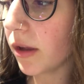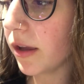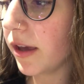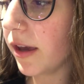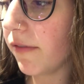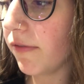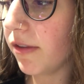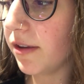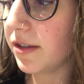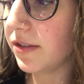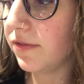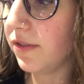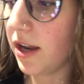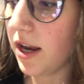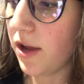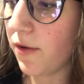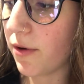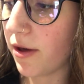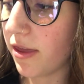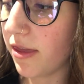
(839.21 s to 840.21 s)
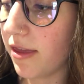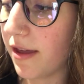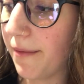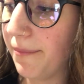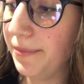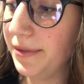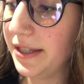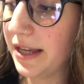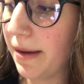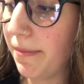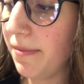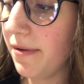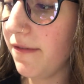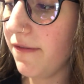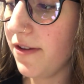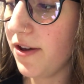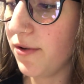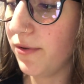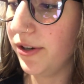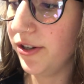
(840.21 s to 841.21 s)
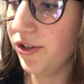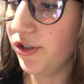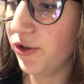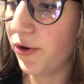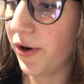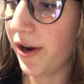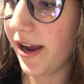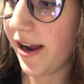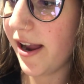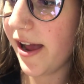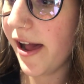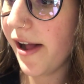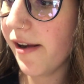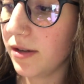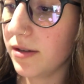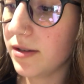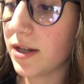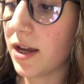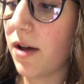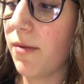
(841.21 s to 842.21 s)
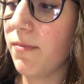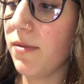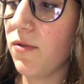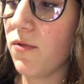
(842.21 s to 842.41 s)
Give this video a thumbs up if you enjoyed it. Tell me